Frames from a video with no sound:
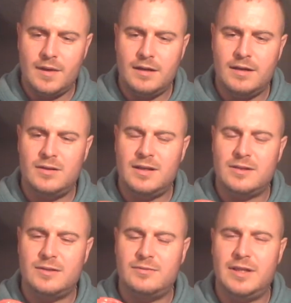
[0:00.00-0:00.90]
all I
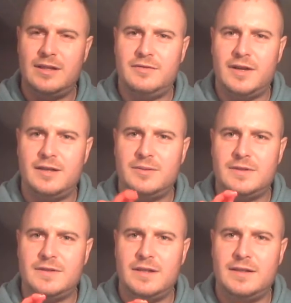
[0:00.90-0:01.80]
could really find
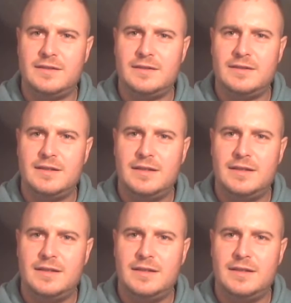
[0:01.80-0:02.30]
was that